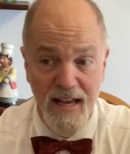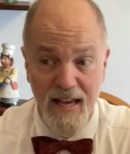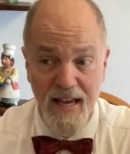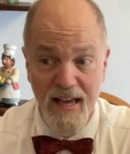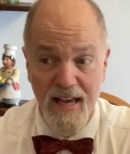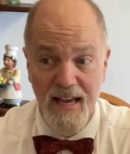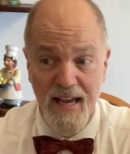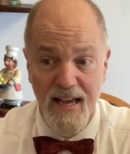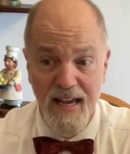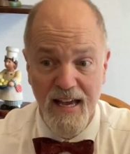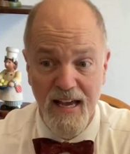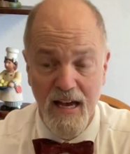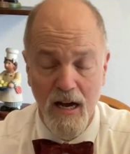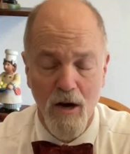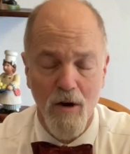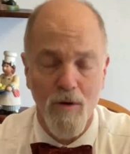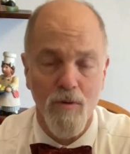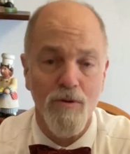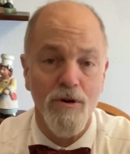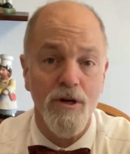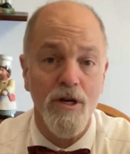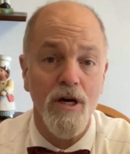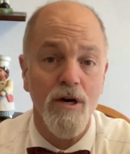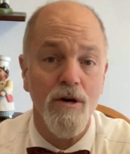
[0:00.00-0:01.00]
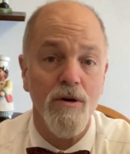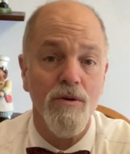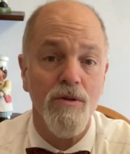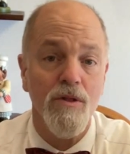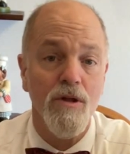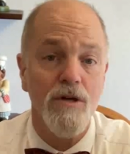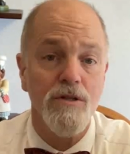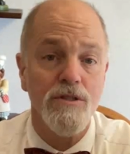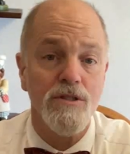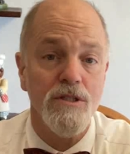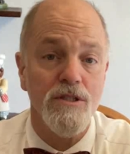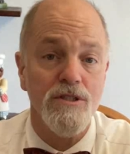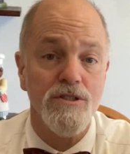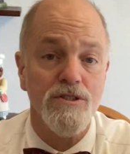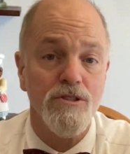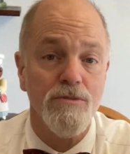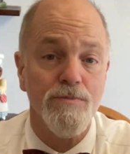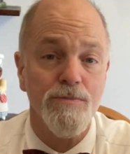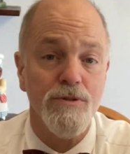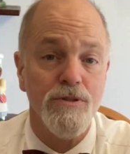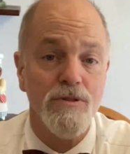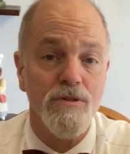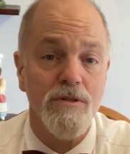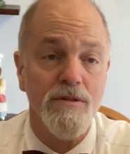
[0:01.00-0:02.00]
And oh no, those aren't
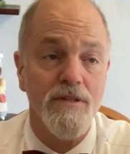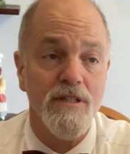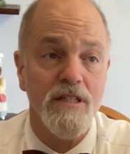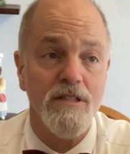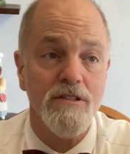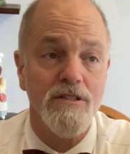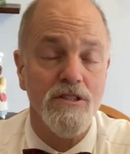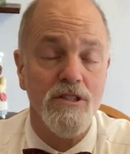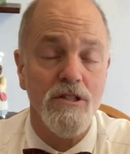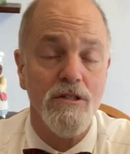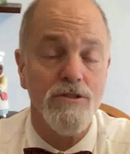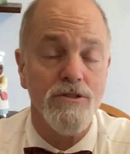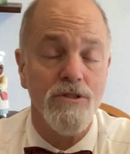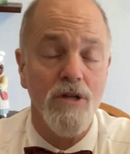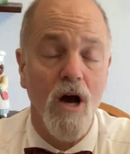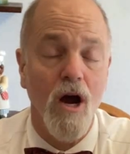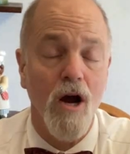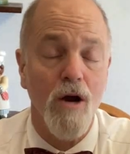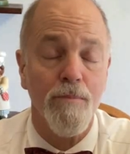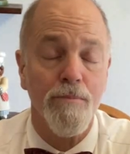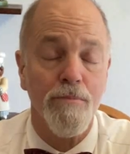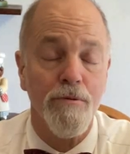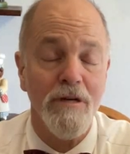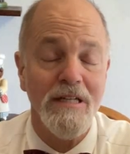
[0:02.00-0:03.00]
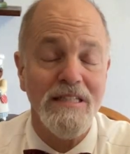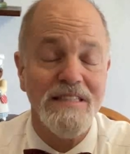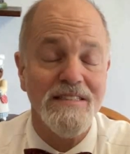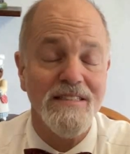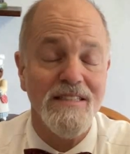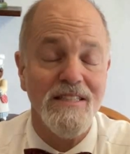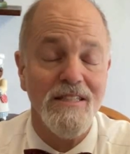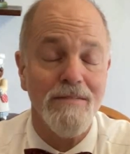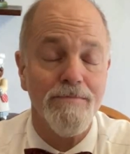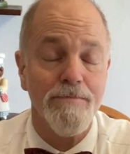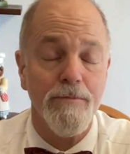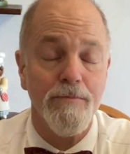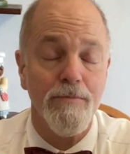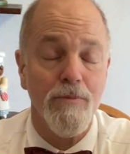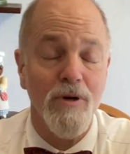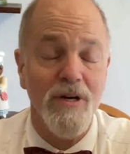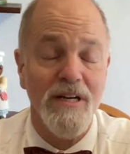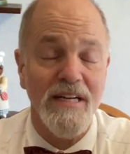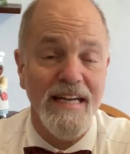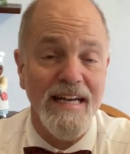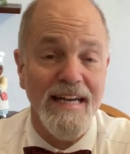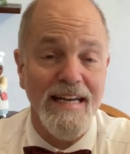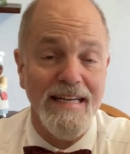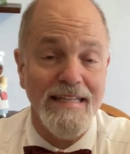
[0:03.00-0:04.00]
super sweet 100s. Those are Principe
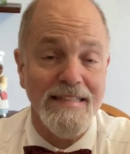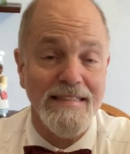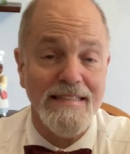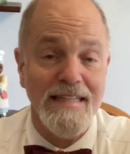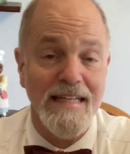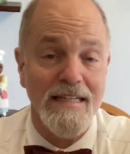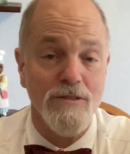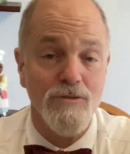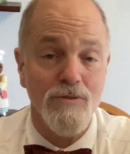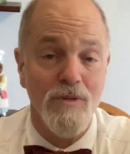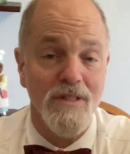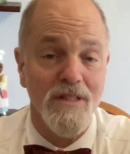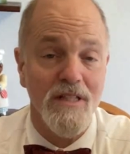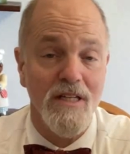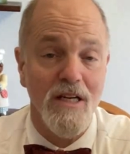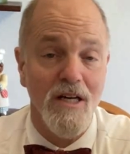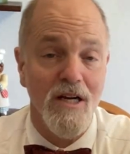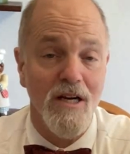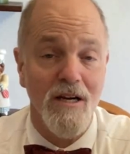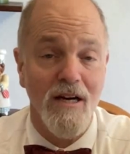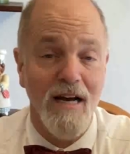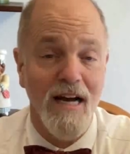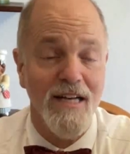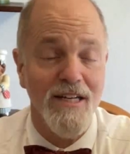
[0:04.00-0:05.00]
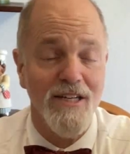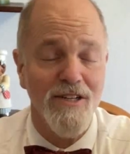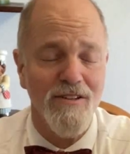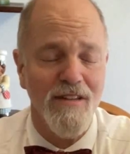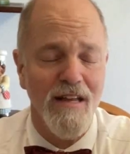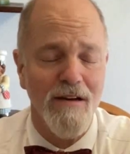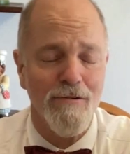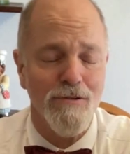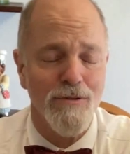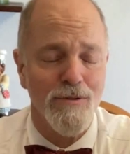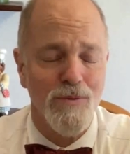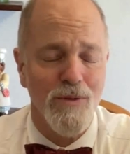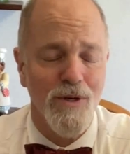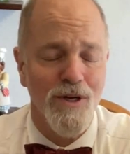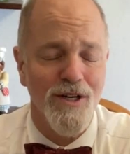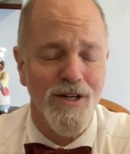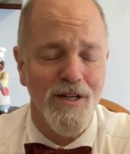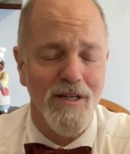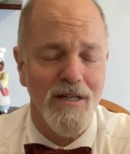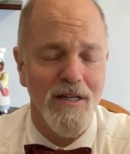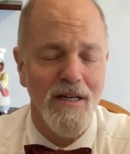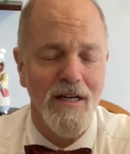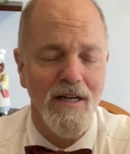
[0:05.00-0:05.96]
Borghese. That's what they are. I knew that was wrong.